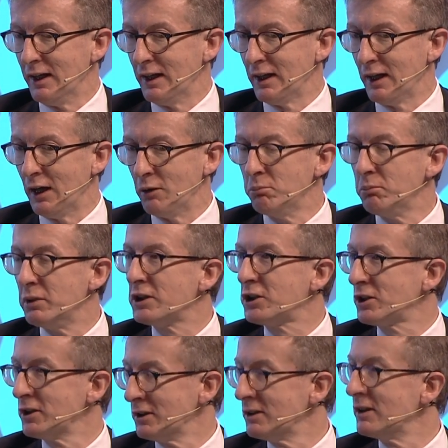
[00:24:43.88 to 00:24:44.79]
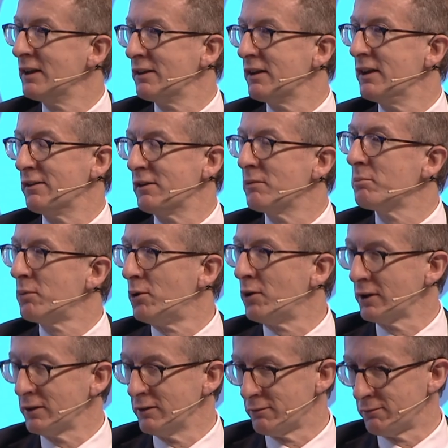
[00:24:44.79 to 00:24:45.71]
ambition is
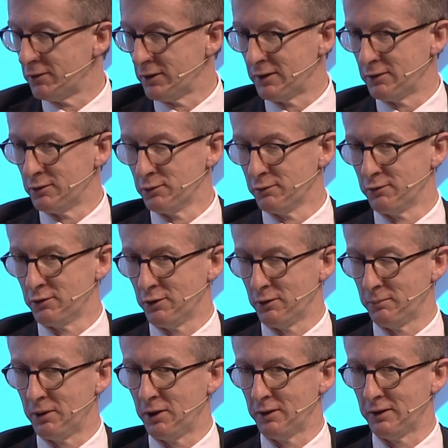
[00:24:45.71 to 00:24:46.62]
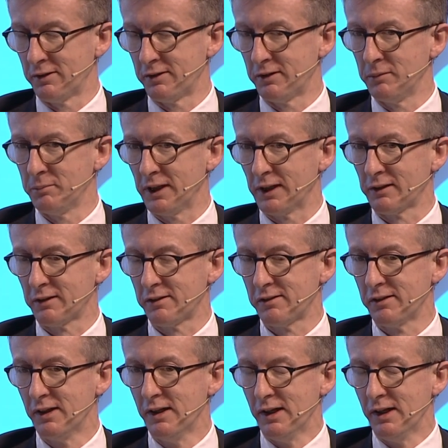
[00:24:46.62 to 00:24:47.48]
important for their overall policy mix.